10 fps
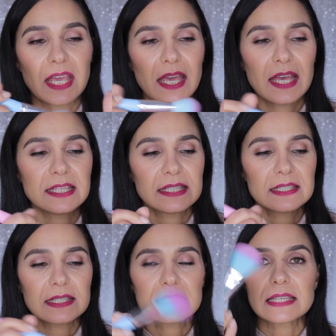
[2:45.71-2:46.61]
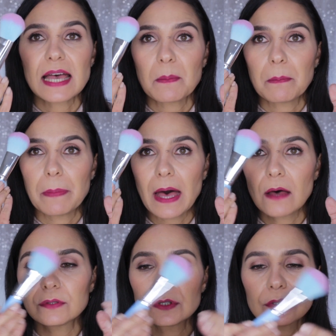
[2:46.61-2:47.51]
and this is a
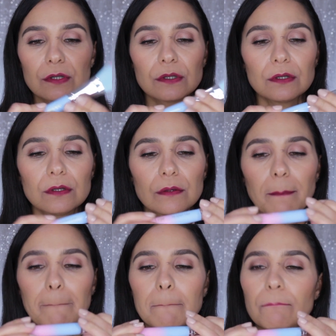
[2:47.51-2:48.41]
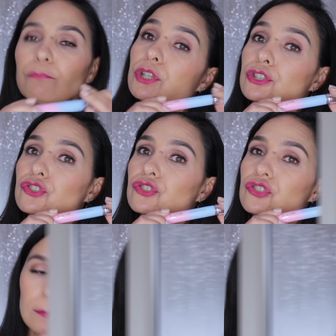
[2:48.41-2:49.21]
powder brush.